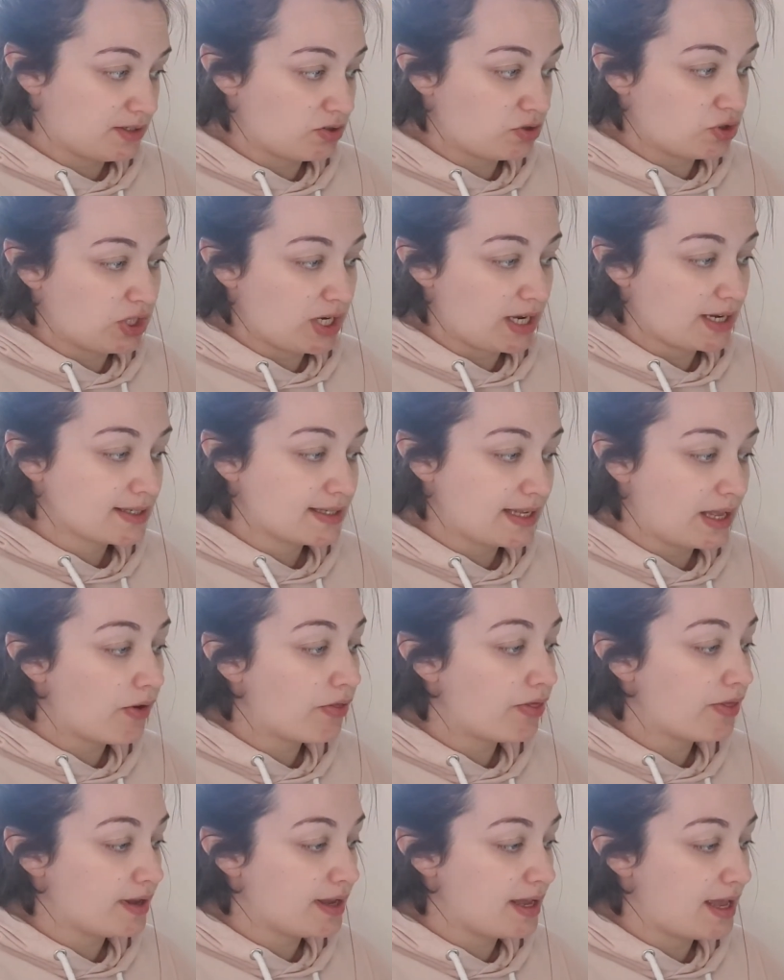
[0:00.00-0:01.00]
did she
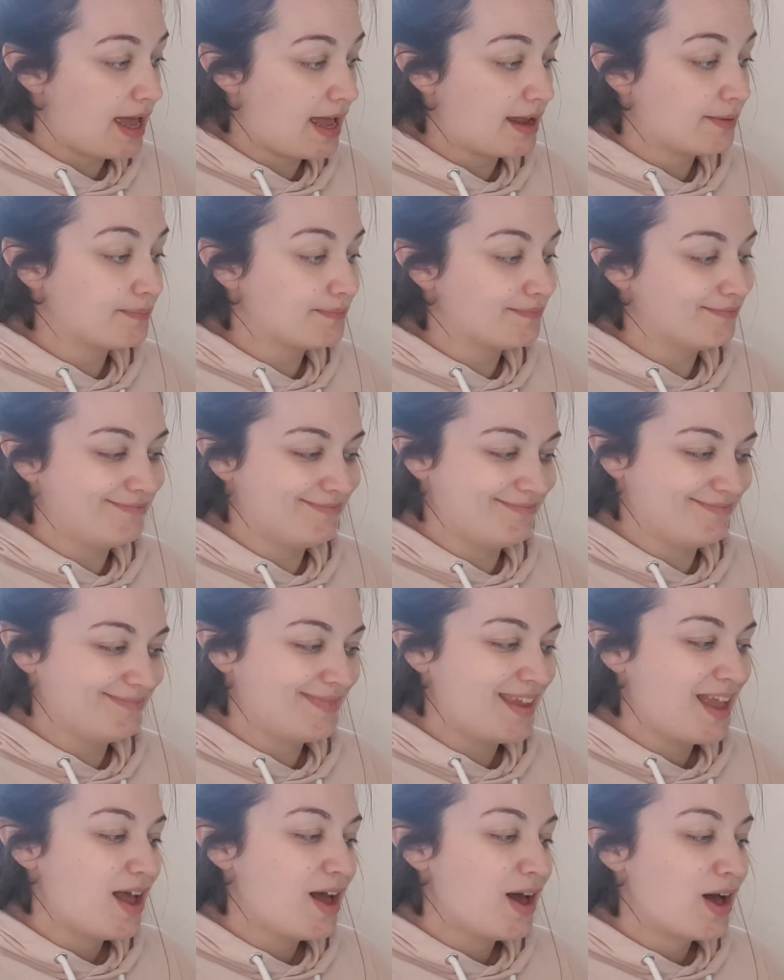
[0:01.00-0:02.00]
excel.
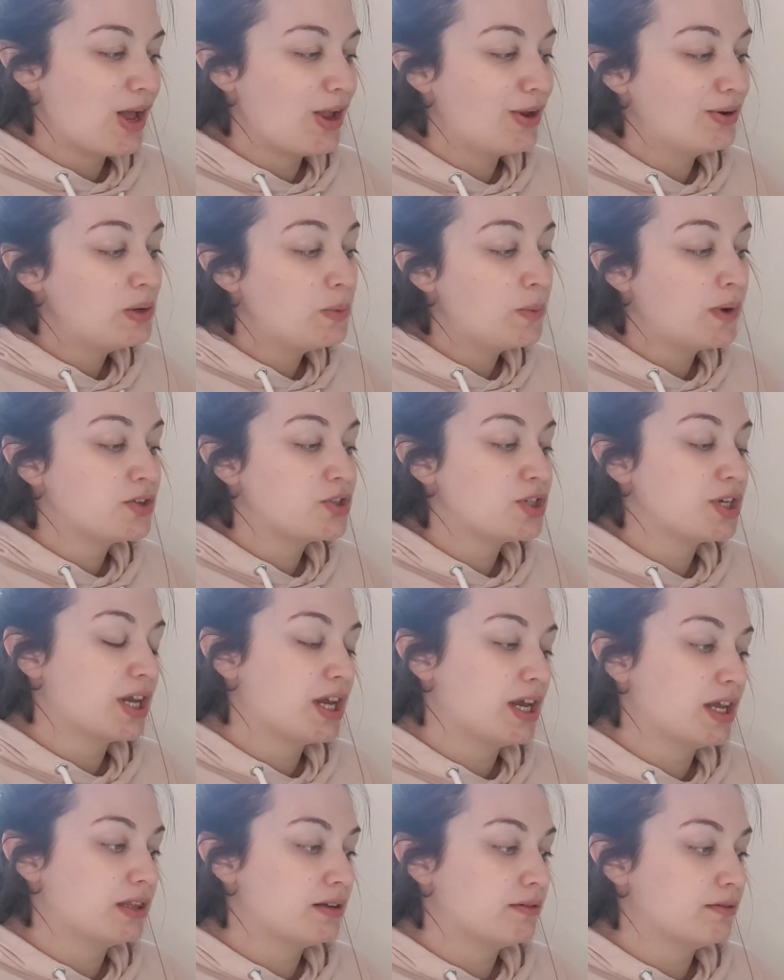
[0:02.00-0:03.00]
Only when she
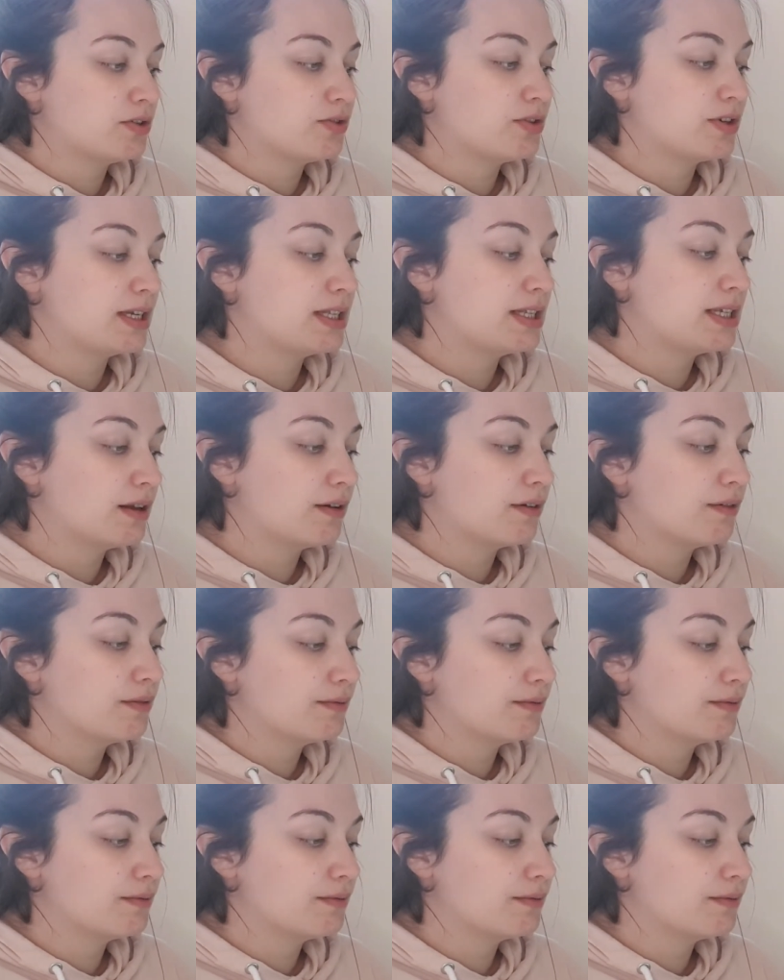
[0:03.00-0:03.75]
heard the retreating.